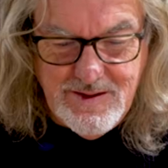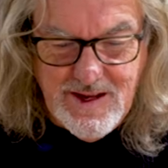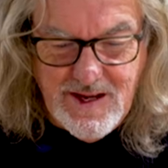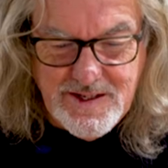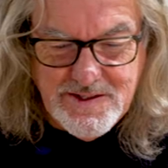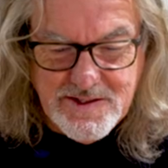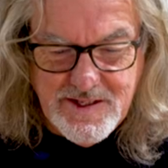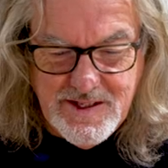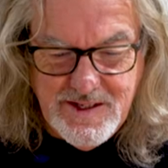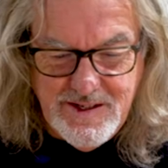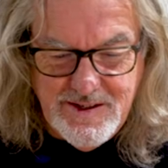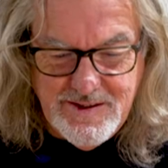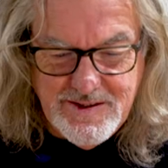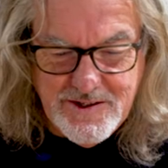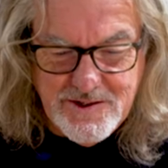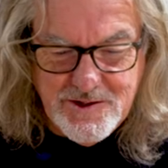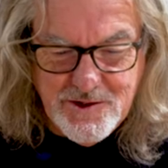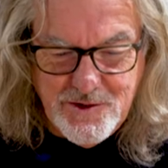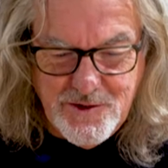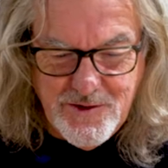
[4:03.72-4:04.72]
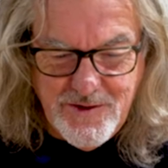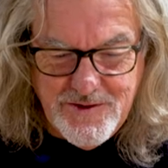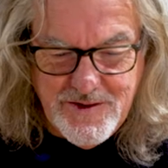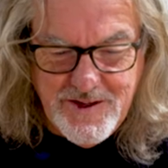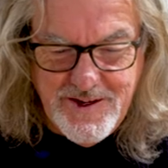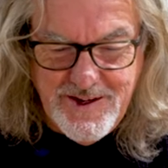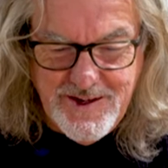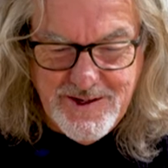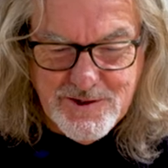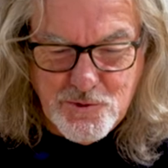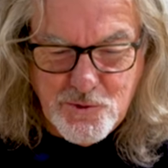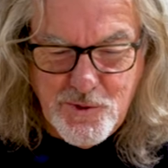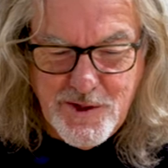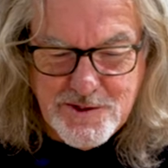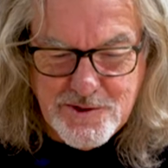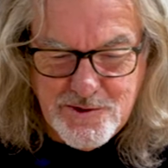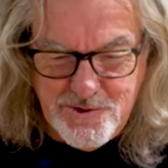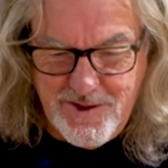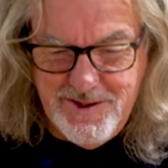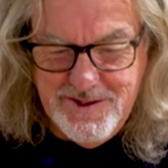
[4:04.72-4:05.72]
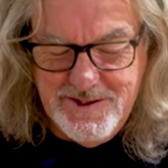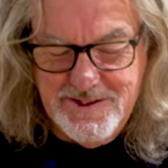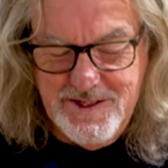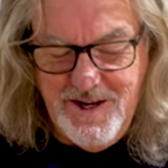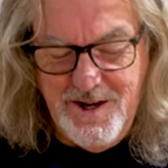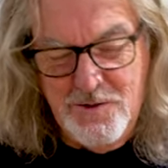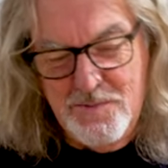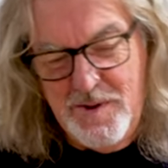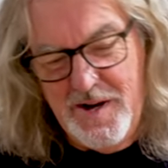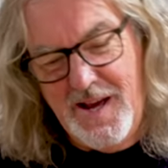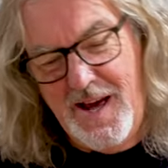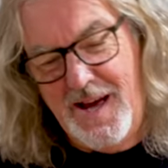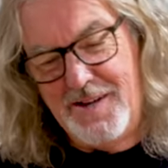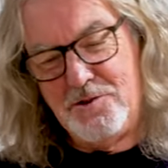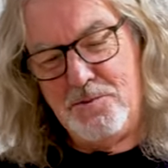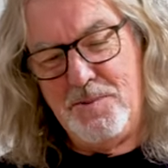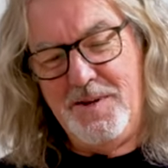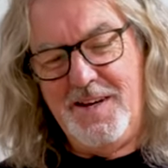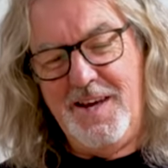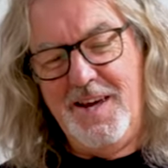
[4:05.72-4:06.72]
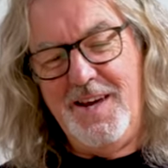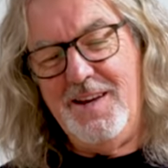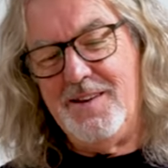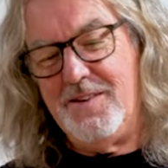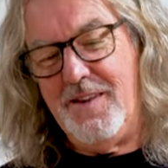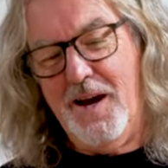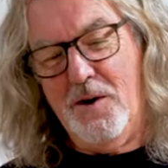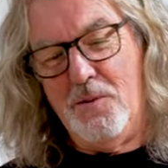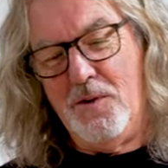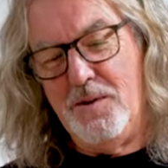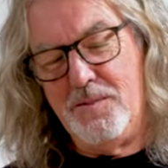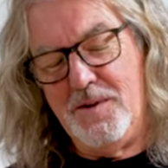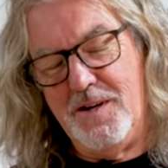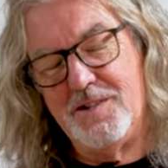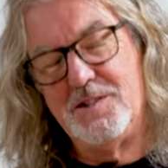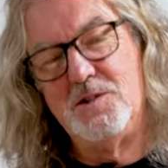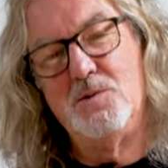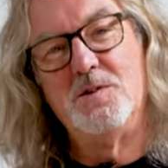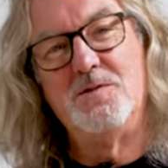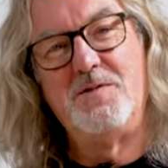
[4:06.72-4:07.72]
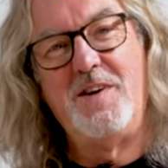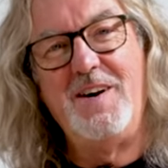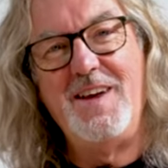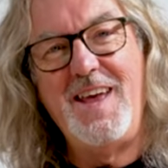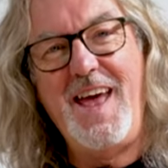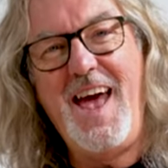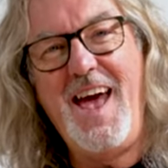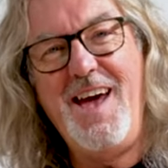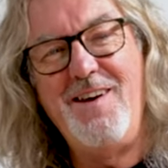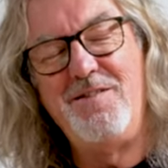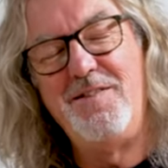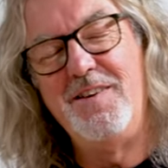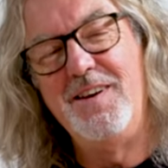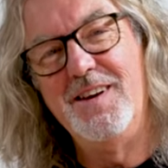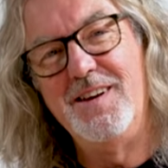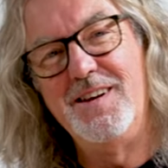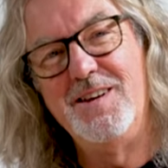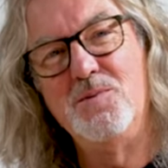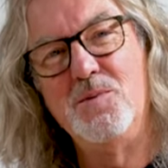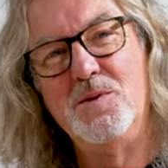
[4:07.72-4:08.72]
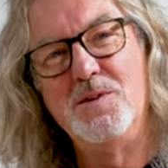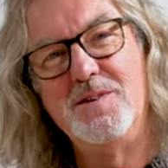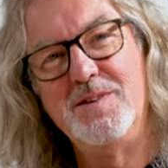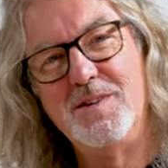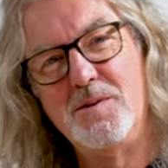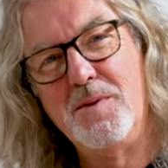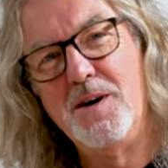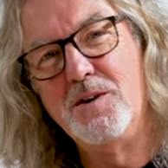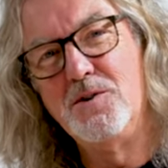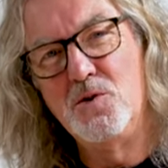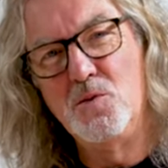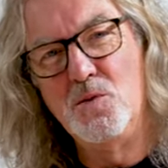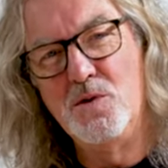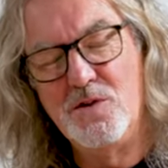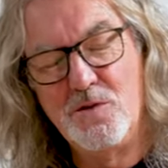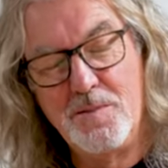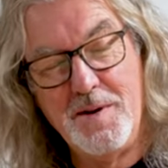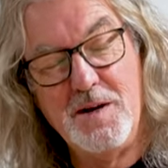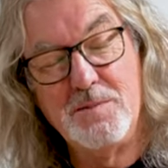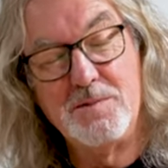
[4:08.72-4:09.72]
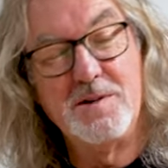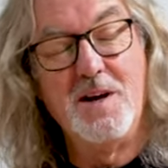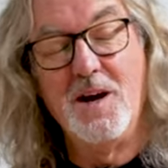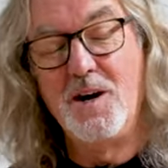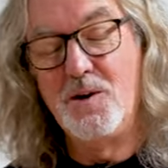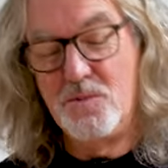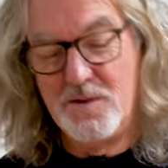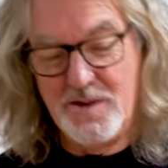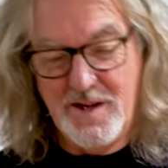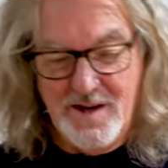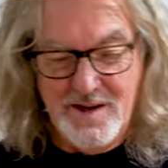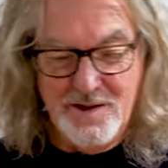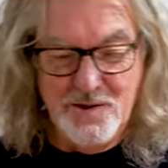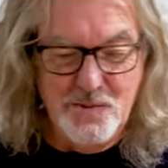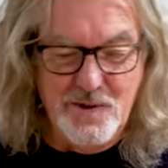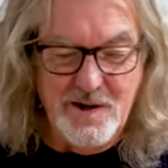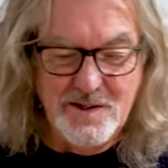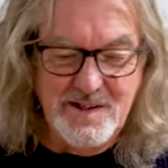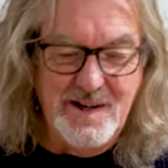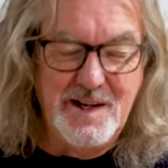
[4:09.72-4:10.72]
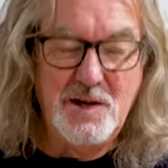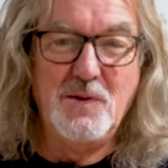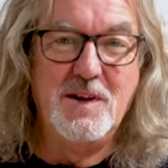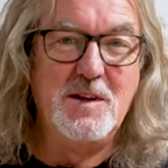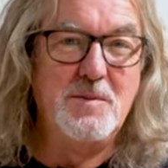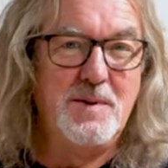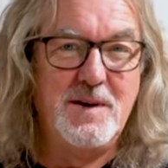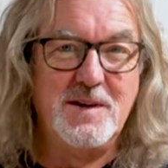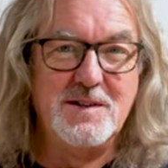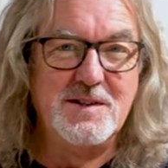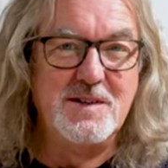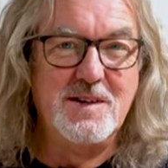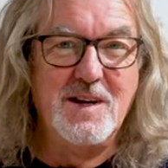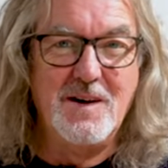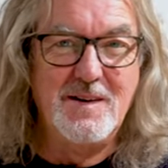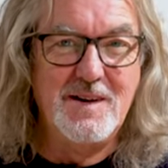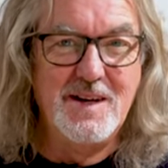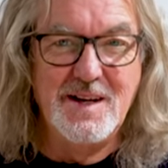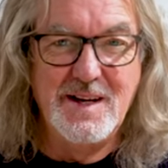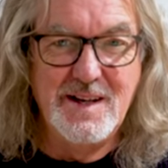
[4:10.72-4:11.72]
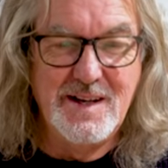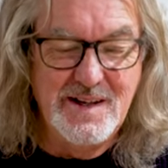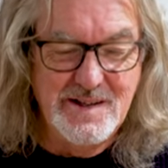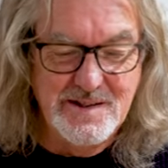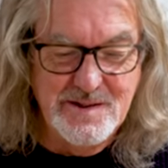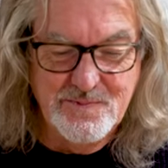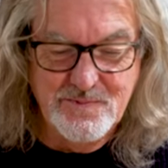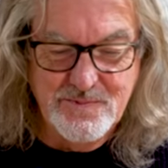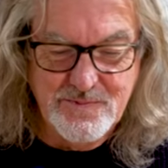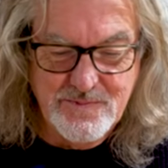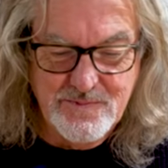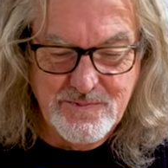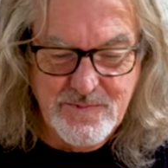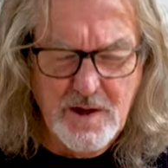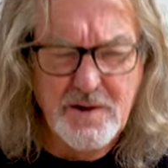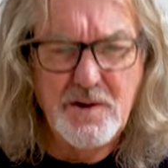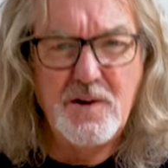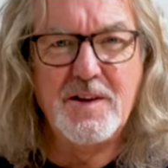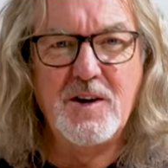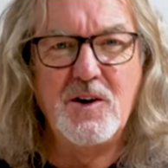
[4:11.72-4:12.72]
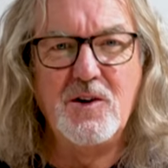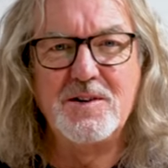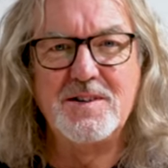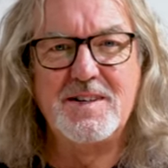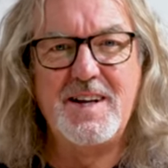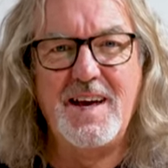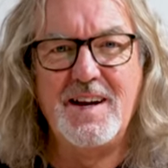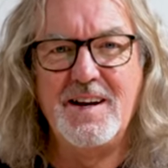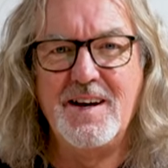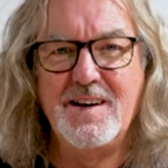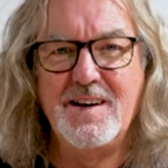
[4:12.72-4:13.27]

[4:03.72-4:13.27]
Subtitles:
Yes, the door on the hearse was quite slow, but it had to be geared that way because it was very heavy and the motor wouldn't have been able to cope with it otherwise. And anyway, the person going in it is... Oh no, they're not dead,